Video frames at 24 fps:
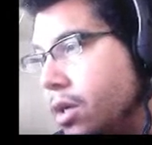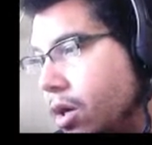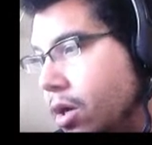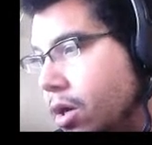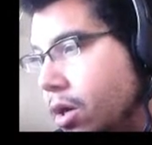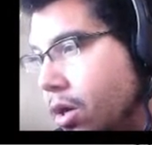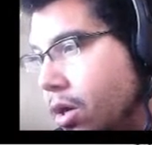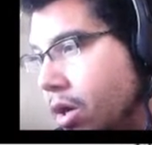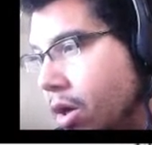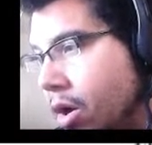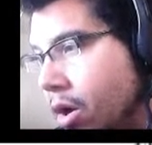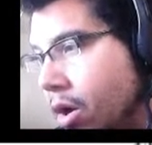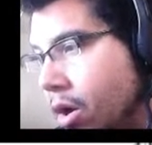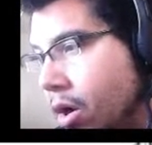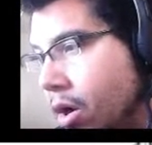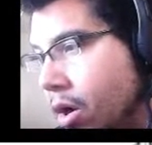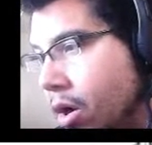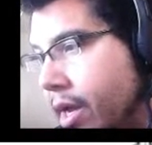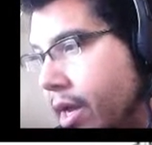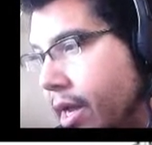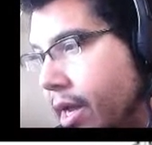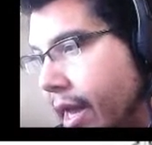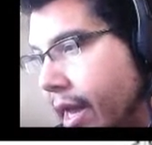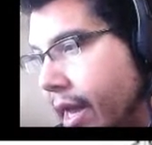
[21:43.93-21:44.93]
our
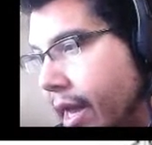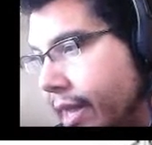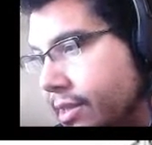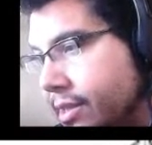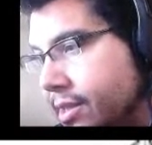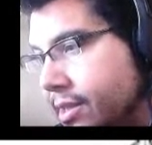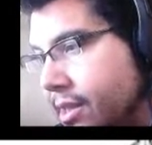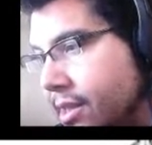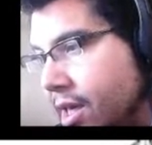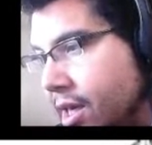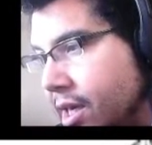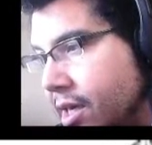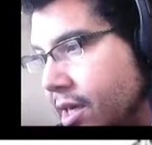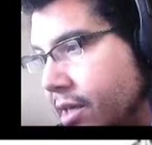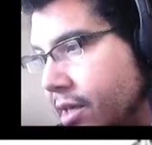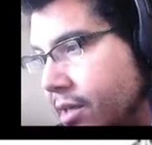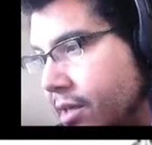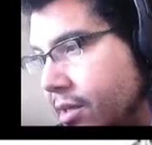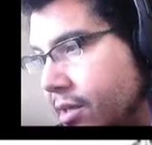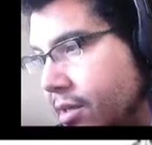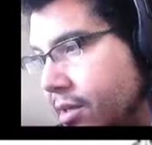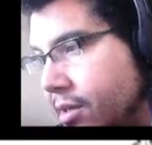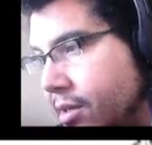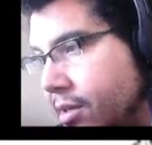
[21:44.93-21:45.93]
hexagon.
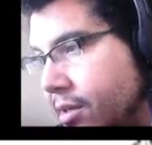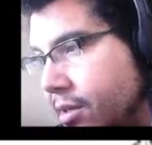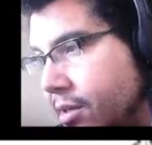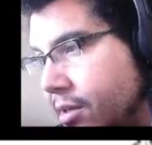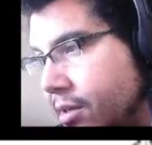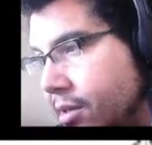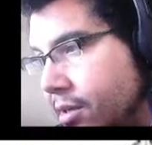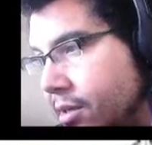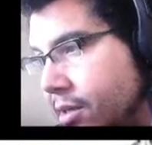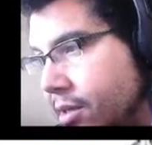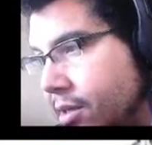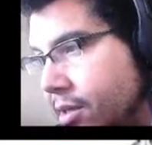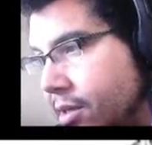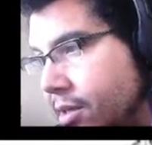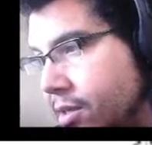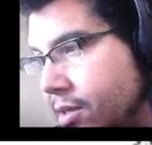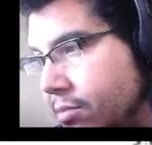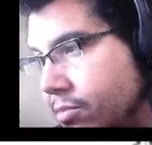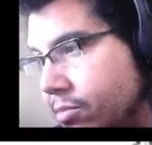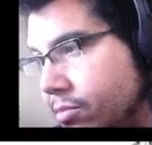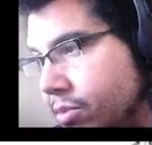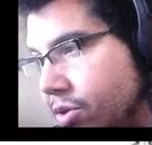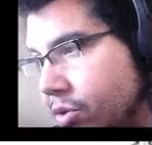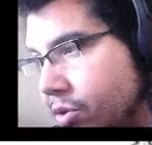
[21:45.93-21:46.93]

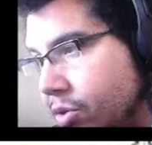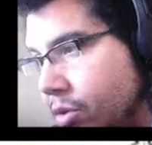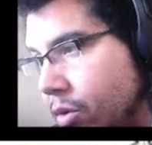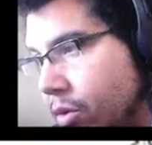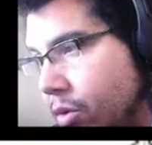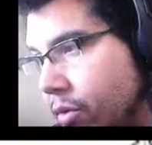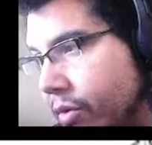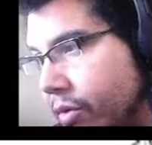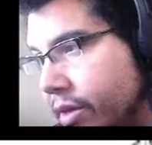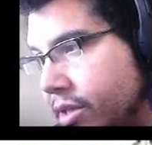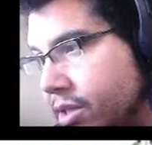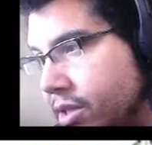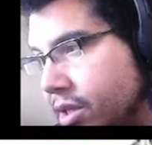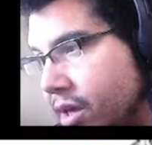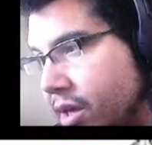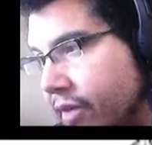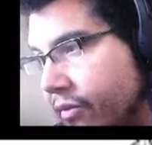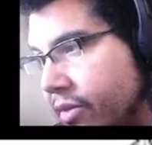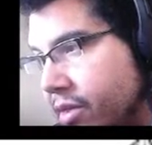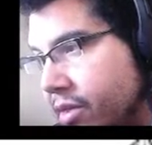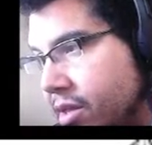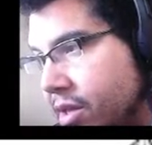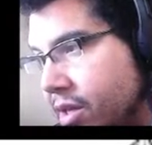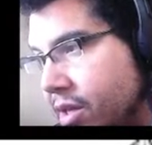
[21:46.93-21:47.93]
Make sure you erase
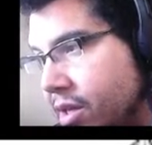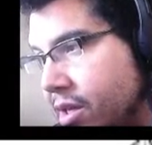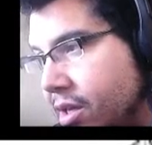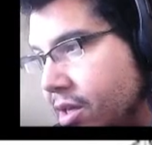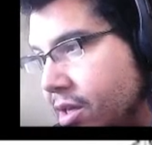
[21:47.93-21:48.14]
everything,